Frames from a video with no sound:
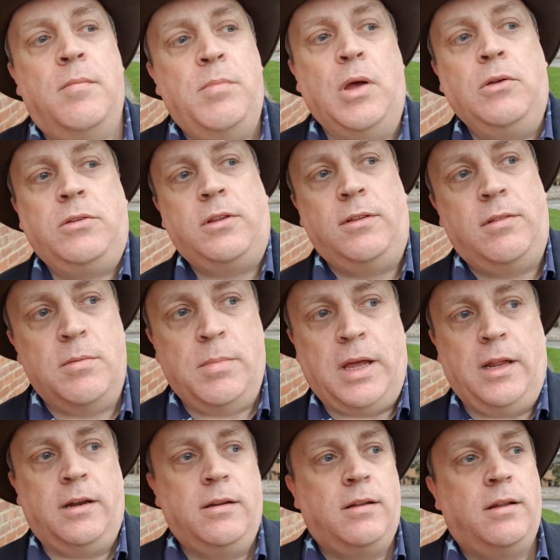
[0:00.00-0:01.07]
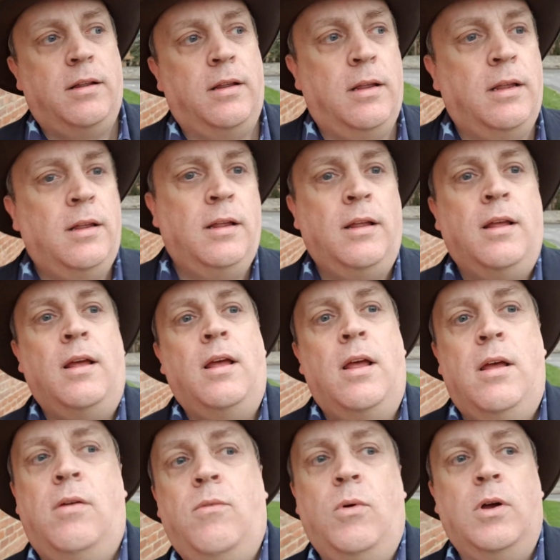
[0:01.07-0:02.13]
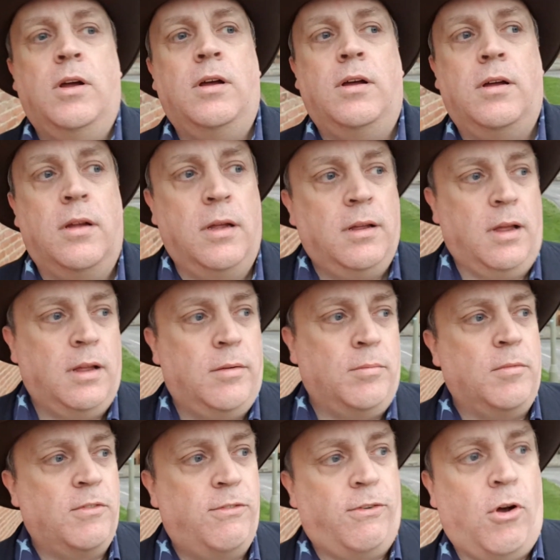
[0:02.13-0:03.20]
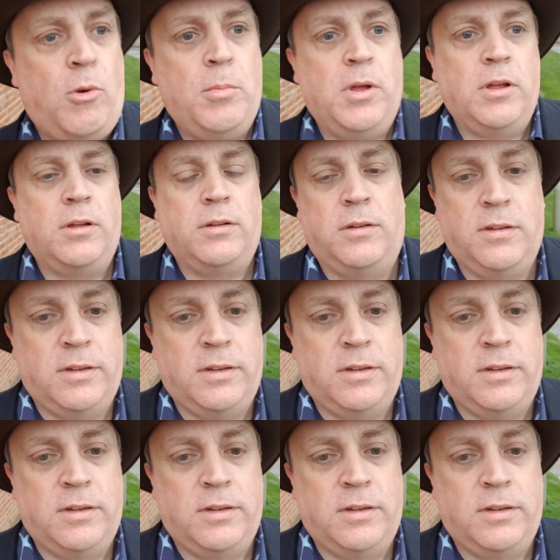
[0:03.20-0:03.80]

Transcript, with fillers: both of the men were um, former